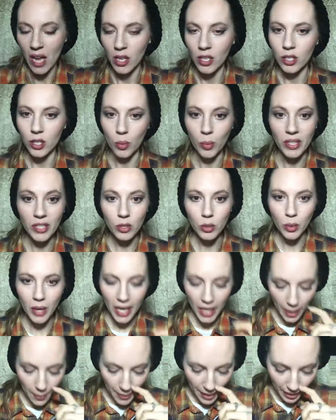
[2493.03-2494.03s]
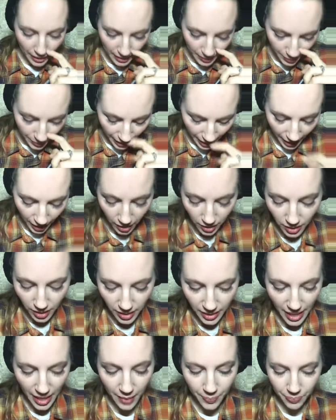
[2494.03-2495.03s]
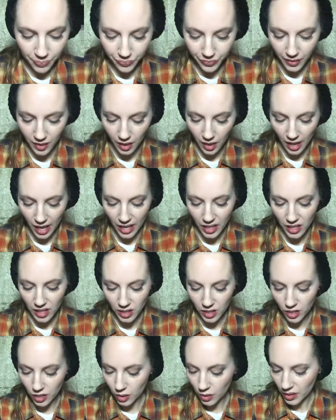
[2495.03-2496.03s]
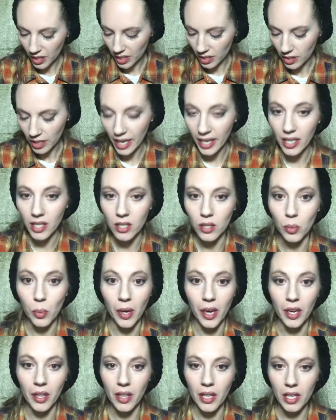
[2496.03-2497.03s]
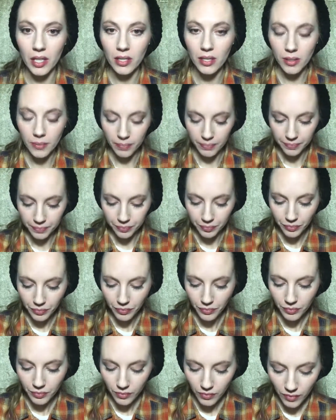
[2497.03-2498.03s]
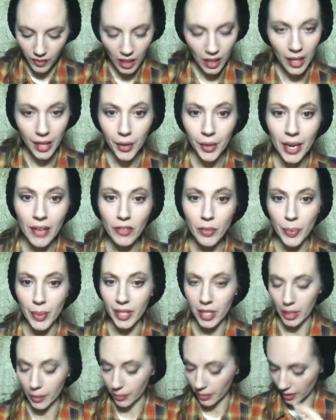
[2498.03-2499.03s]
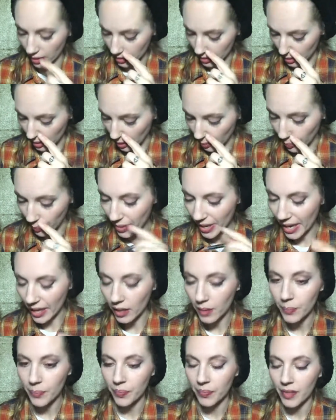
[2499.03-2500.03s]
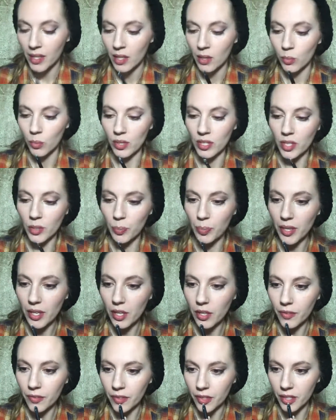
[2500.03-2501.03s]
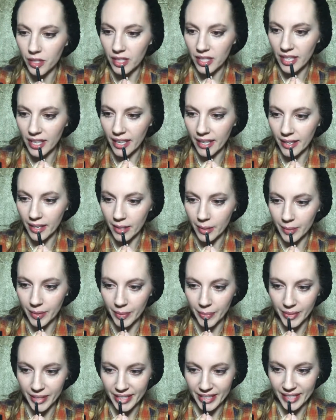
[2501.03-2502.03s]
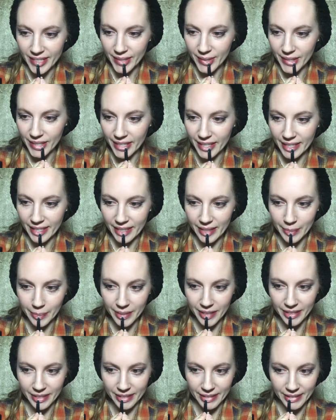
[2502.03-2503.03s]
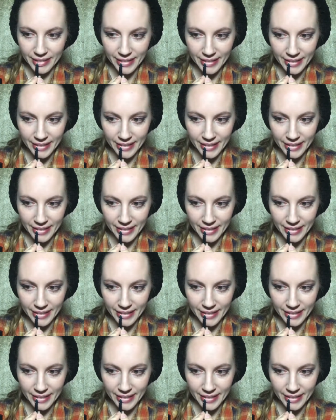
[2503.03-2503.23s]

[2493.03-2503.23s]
So what's great about lip liners is that I just do this. I can just wear this. I don't have to put lip gloss on. But what's beautiful is that I'm going to put this right in the middle.